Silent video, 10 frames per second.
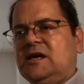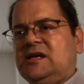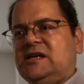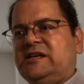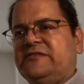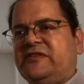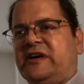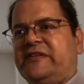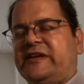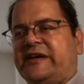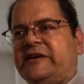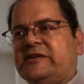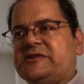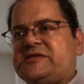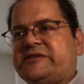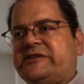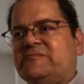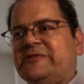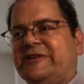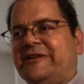if nothing else, it
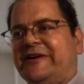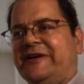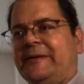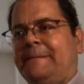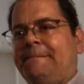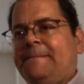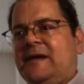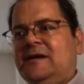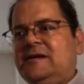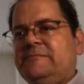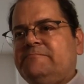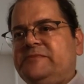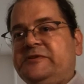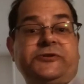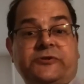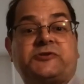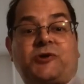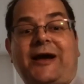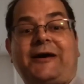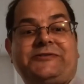will be too
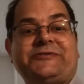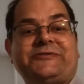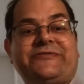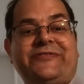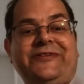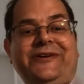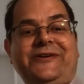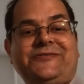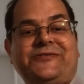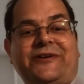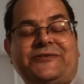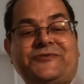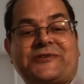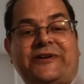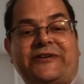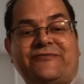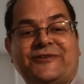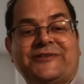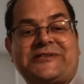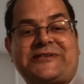attractive to not use a lot of
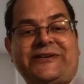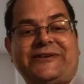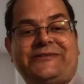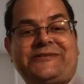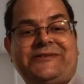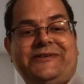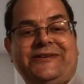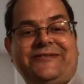real estate for